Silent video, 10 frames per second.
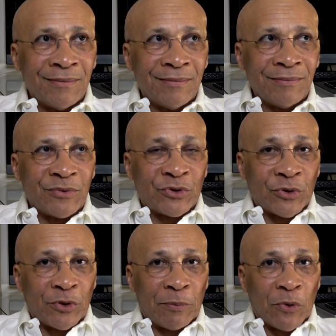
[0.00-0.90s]
saw
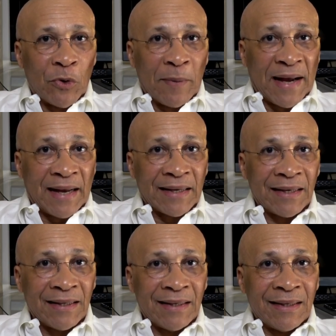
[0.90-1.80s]
the blowback
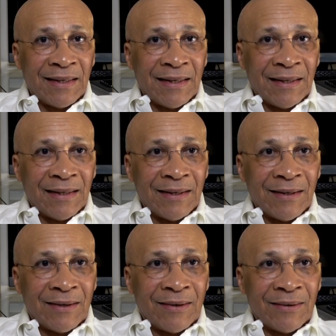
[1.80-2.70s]

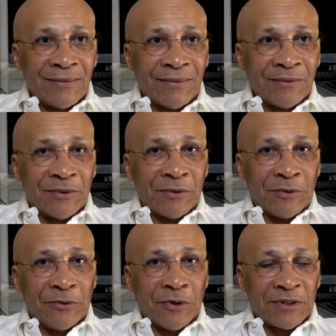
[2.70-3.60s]
the
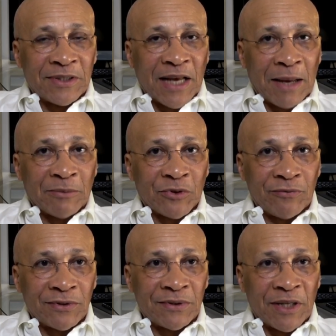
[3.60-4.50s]
New York Times
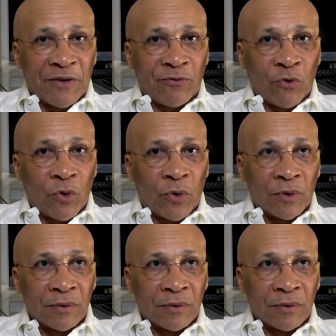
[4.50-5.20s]
suffered today for